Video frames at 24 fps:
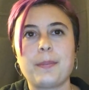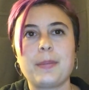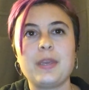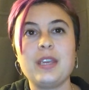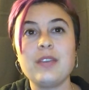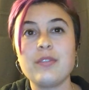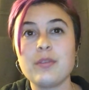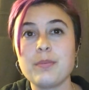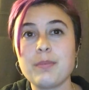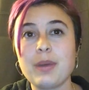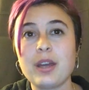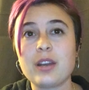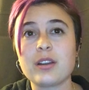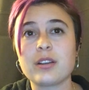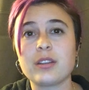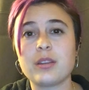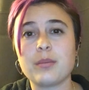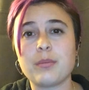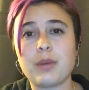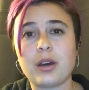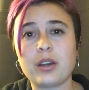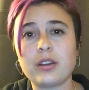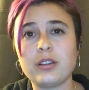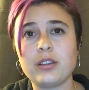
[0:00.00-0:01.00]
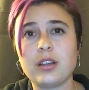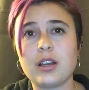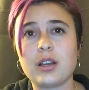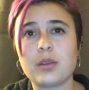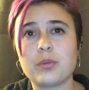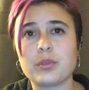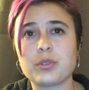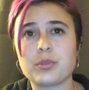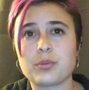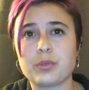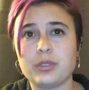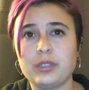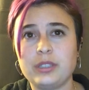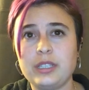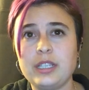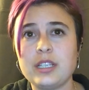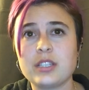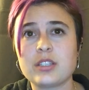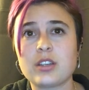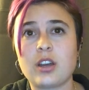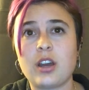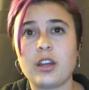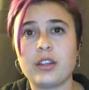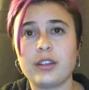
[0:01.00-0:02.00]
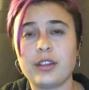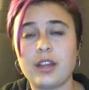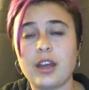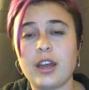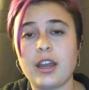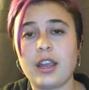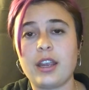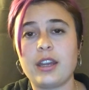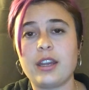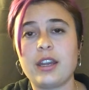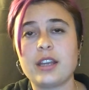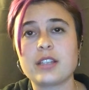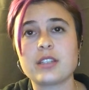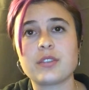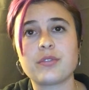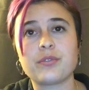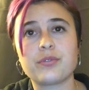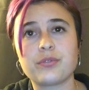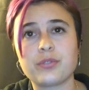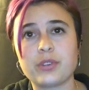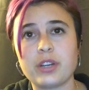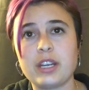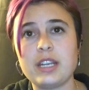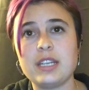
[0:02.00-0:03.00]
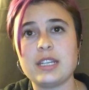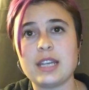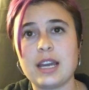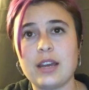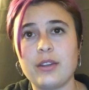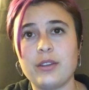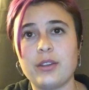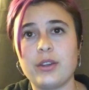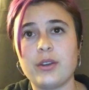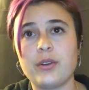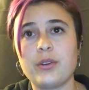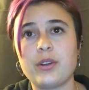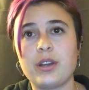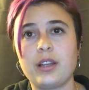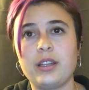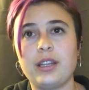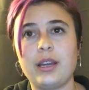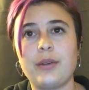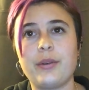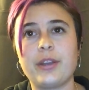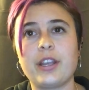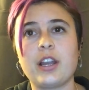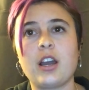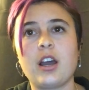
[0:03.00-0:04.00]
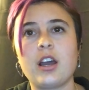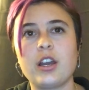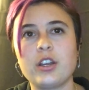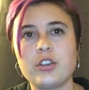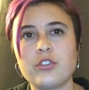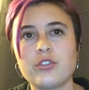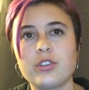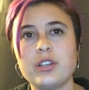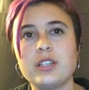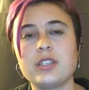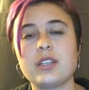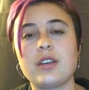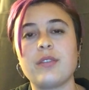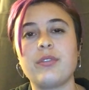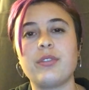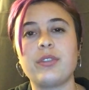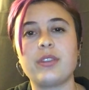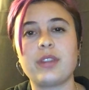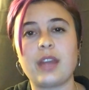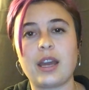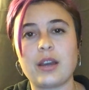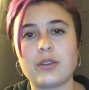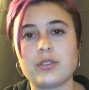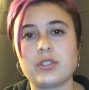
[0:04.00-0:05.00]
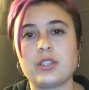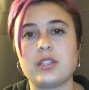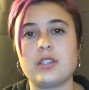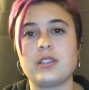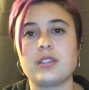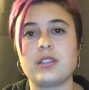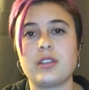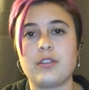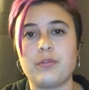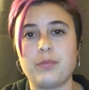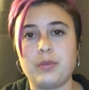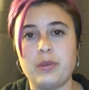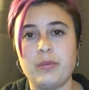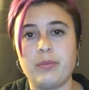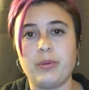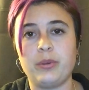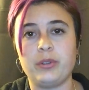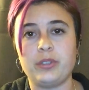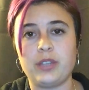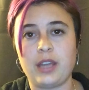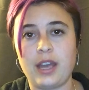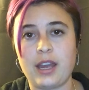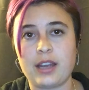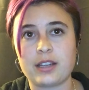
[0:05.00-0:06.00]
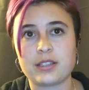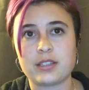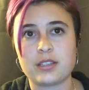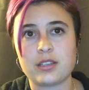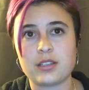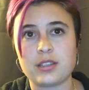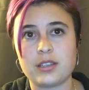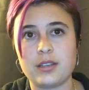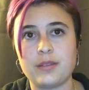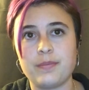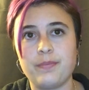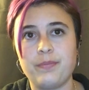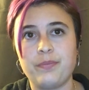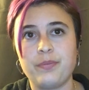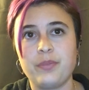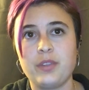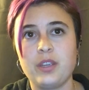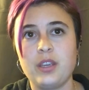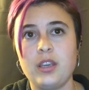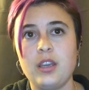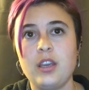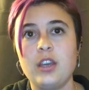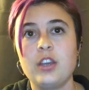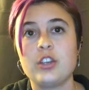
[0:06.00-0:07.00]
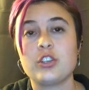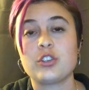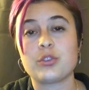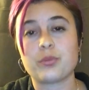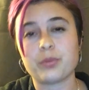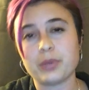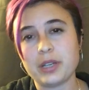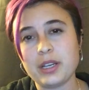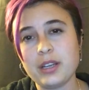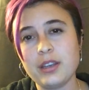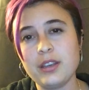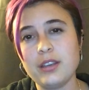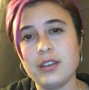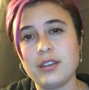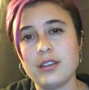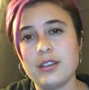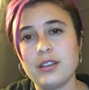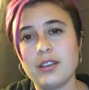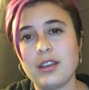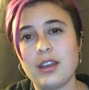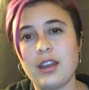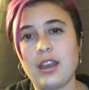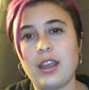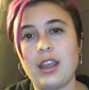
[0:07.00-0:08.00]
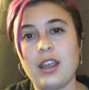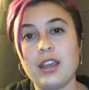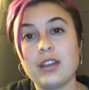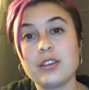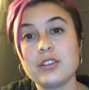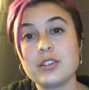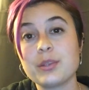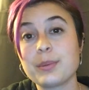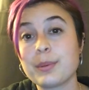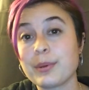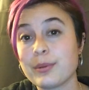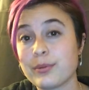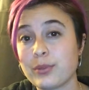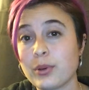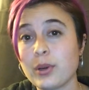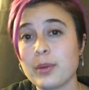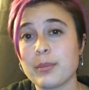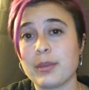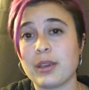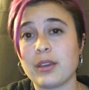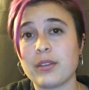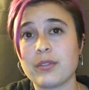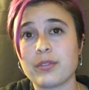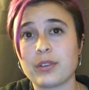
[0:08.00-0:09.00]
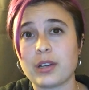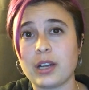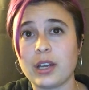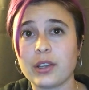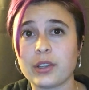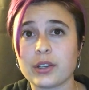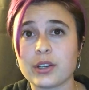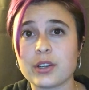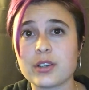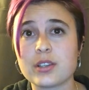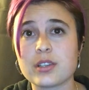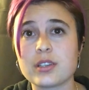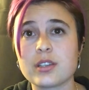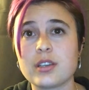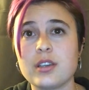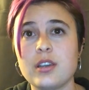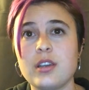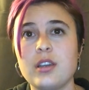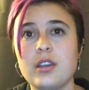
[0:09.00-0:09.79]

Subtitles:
Even better, the monologue was released online as a free download, allowing hundreds of thousands of people to access it, to read it, and to perform it for others.